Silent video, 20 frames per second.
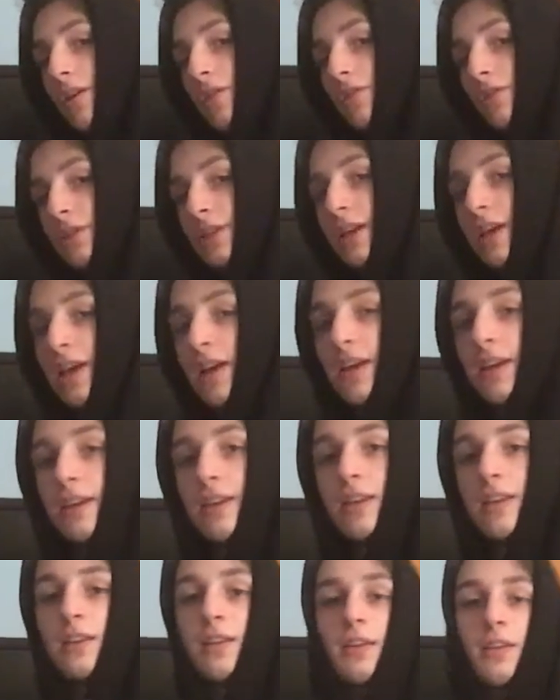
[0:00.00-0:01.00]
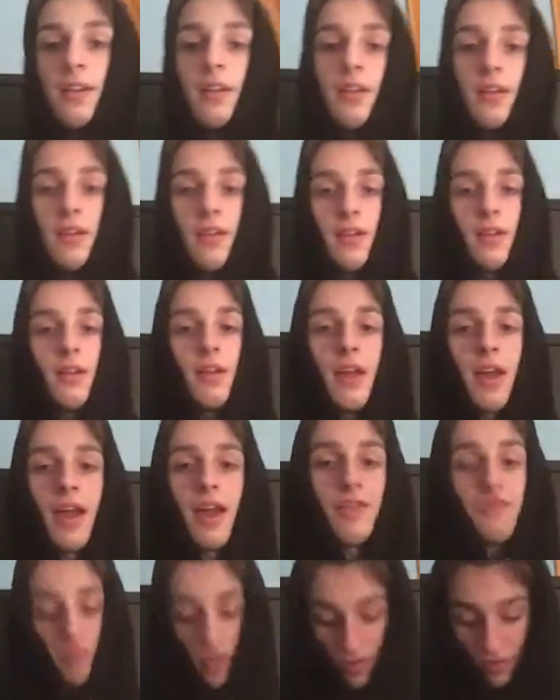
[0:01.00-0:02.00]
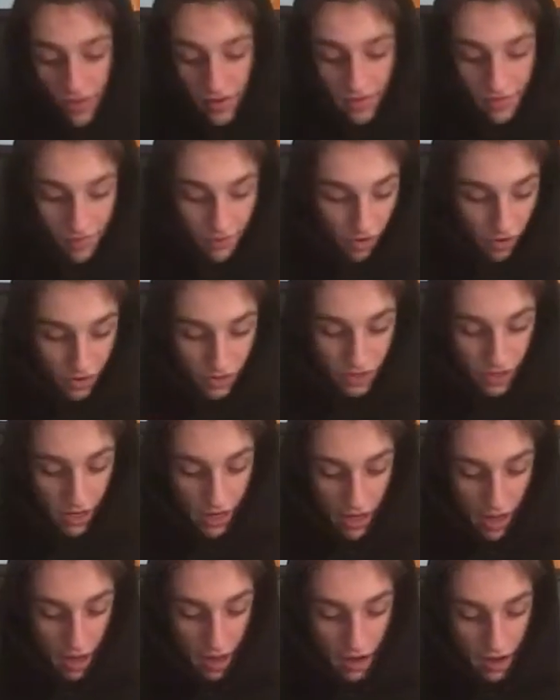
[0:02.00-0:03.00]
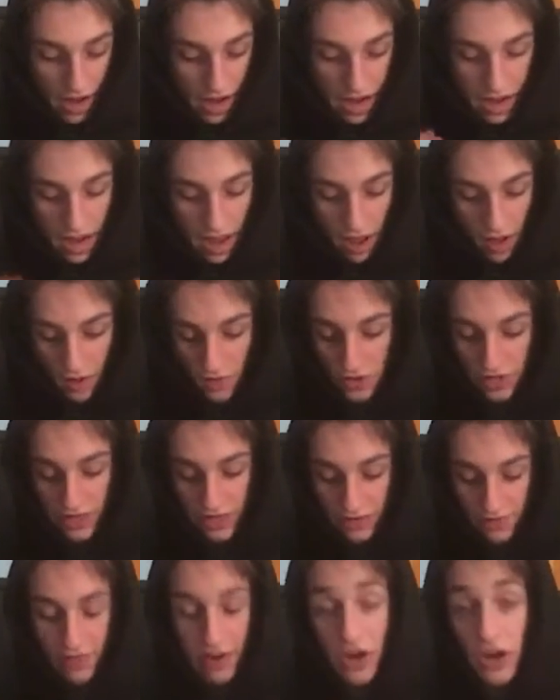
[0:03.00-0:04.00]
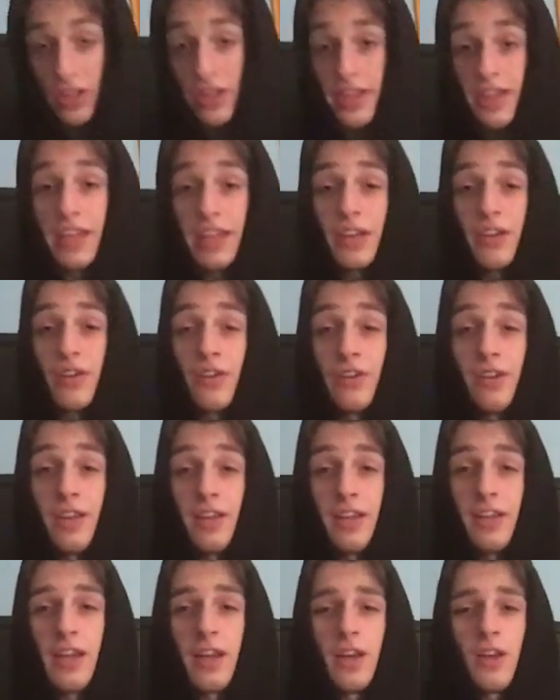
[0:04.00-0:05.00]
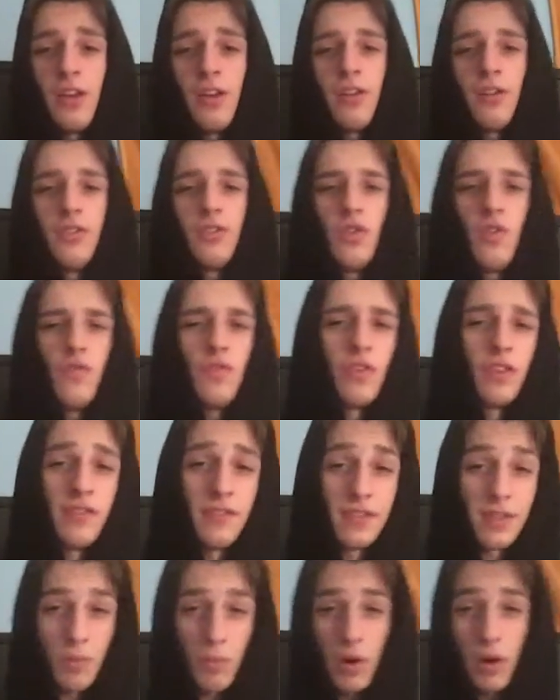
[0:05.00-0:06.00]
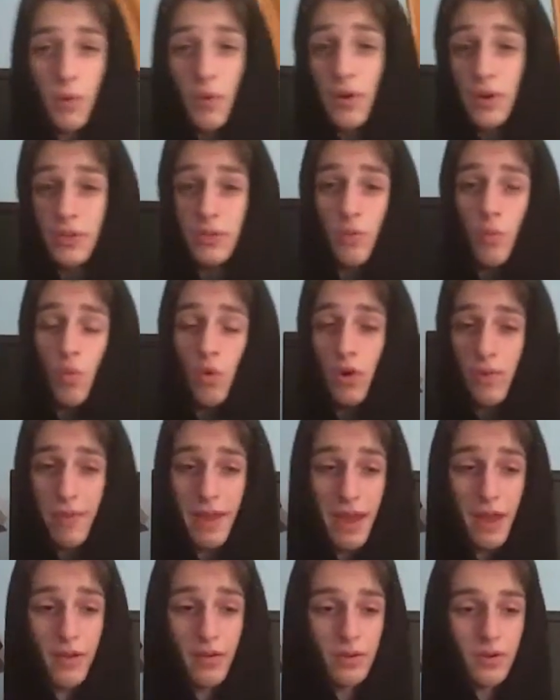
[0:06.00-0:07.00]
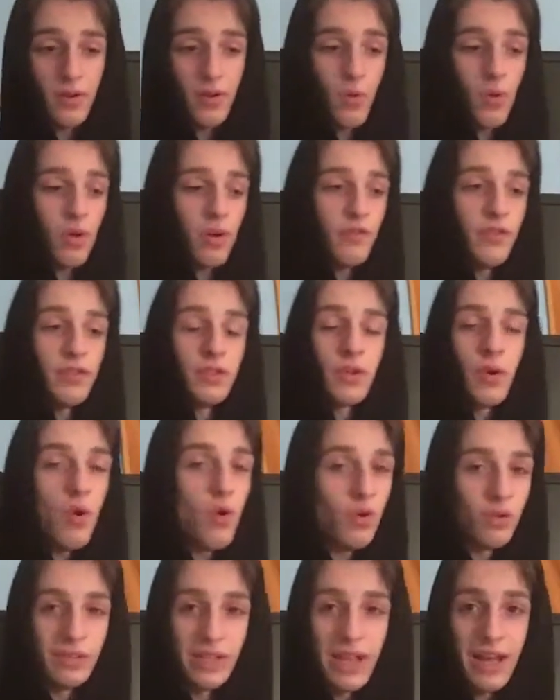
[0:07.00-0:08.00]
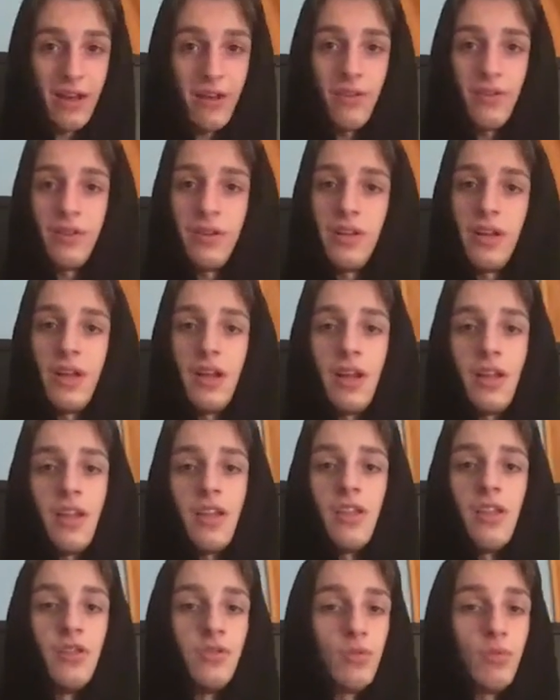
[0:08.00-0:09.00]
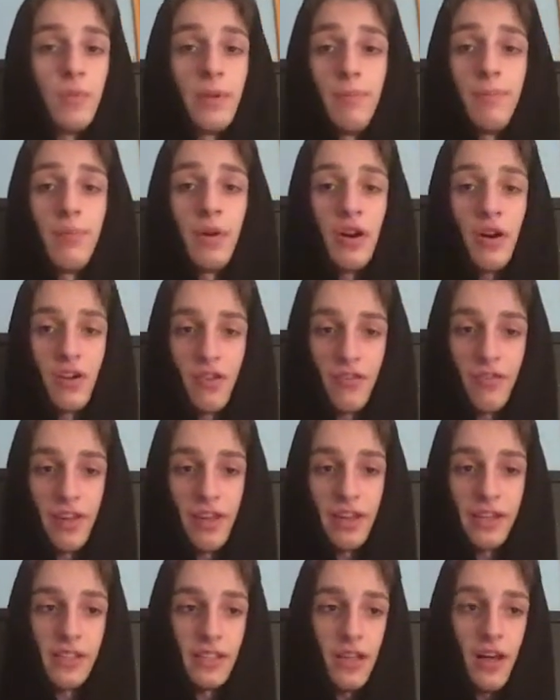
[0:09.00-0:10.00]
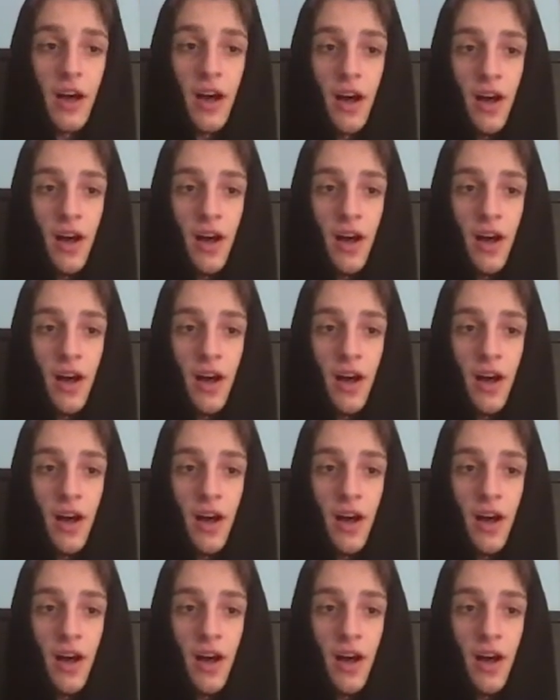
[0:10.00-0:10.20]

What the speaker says: other side, and then the front again. Now, this is a very thick hoodie, so if you live somewhere where it's warm out or if it's cold out, this will be perfect.